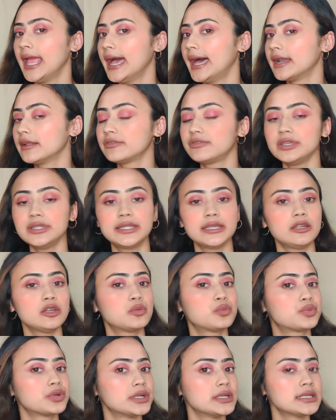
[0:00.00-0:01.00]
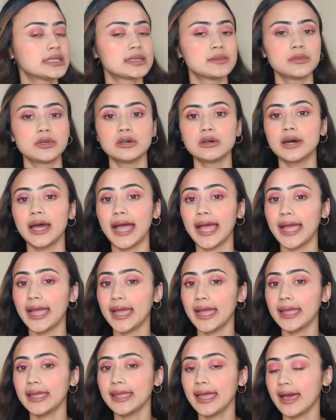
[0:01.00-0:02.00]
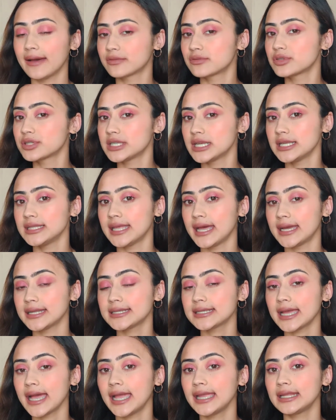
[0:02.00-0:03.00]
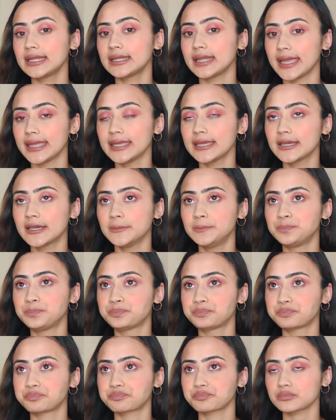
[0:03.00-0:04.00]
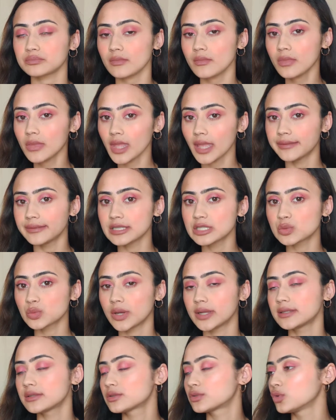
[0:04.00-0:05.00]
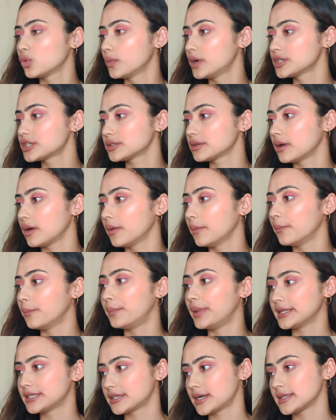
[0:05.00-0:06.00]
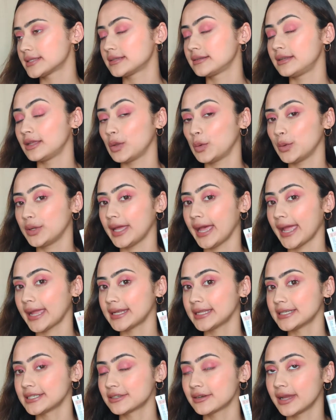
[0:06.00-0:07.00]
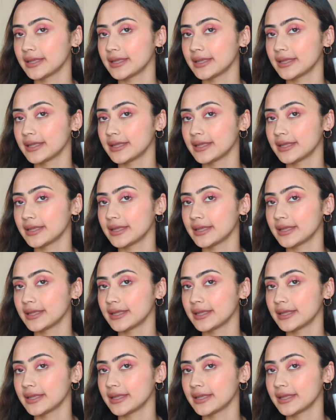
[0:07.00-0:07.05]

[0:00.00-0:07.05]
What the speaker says: And I feel they look pretty similar. I have to say that I like this one so much better as a liquid highlighter.